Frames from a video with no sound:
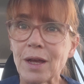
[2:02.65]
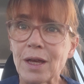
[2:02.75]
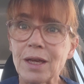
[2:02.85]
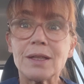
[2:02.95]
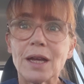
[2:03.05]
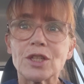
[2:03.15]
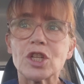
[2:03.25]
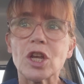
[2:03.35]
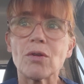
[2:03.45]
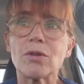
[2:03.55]
He does
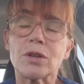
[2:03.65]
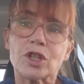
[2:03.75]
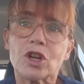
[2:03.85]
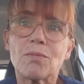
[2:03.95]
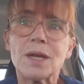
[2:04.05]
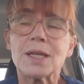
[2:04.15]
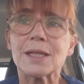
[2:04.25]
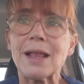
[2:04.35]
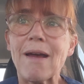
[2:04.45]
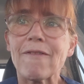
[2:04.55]
show me
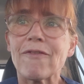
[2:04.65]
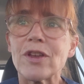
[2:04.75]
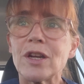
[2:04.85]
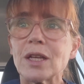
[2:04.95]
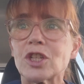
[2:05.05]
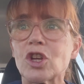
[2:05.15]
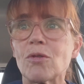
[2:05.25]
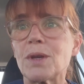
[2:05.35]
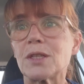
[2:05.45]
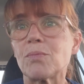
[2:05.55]
his love, he does
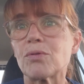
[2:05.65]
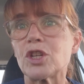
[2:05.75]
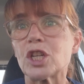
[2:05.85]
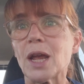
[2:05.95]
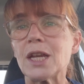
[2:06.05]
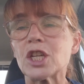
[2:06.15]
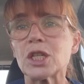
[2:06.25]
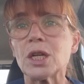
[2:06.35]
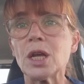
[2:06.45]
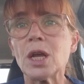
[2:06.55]
show me his
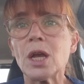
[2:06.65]
appreciation.